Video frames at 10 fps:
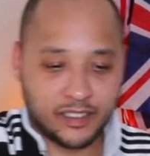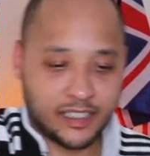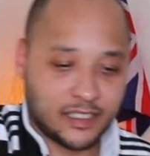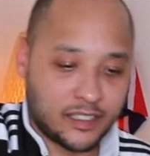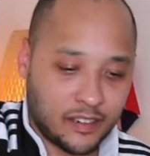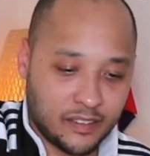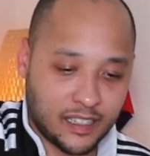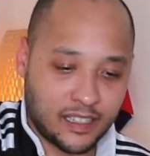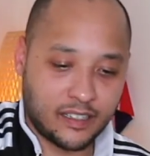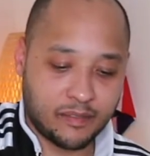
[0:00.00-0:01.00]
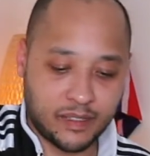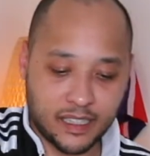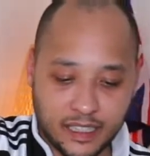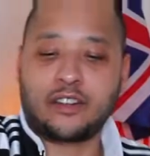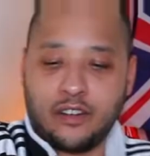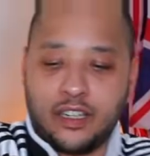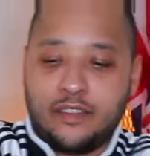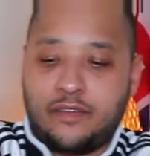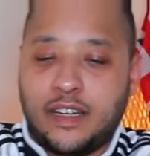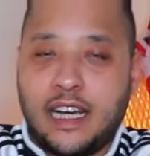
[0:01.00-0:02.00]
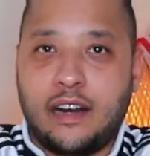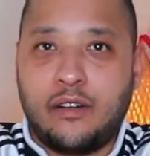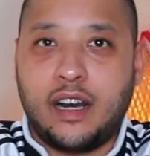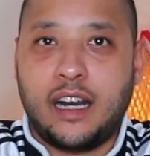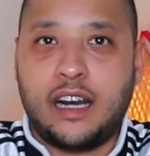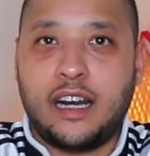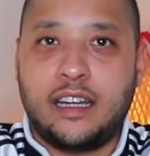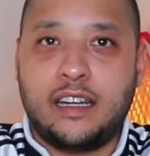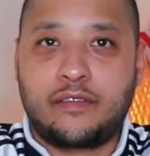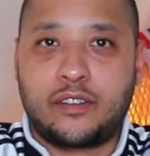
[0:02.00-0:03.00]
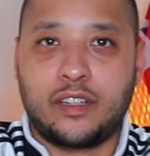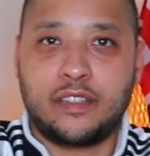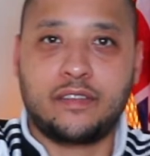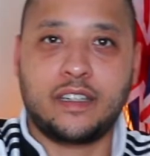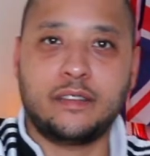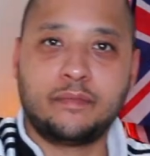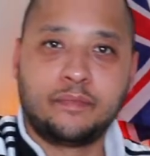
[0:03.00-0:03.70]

Let's go with a little bit. Cauliflower. Love cauliflower.